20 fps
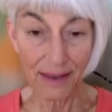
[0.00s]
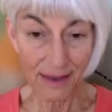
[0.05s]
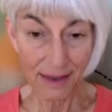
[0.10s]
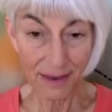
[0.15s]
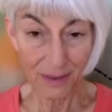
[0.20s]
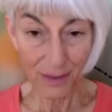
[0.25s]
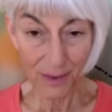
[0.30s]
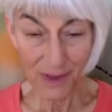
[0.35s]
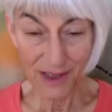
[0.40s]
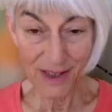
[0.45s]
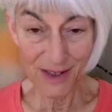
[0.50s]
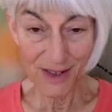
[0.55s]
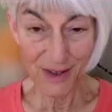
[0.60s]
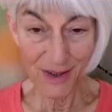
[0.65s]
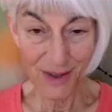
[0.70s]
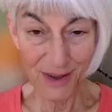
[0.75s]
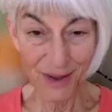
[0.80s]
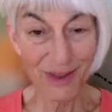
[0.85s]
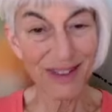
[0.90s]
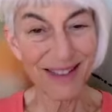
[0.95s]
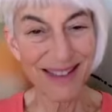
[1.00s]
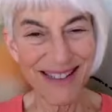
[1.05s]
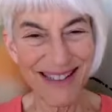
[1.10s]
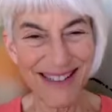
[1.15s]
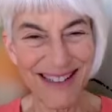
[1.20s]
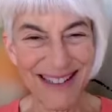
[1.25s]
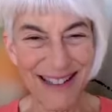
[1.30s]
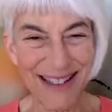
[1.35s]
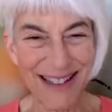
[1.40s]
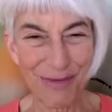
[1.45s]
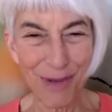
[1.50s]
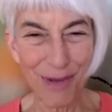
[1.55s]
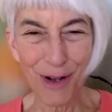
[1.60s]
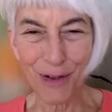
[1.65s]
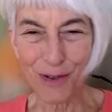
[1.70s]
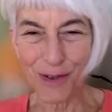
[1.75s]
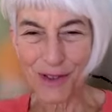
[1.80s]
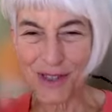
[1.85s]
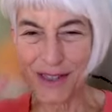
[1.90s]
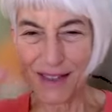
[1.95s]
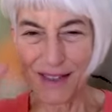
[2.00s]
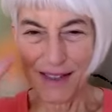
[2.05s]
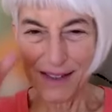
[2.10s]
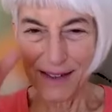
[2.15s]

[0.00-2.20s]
And we'll do the TAT pose.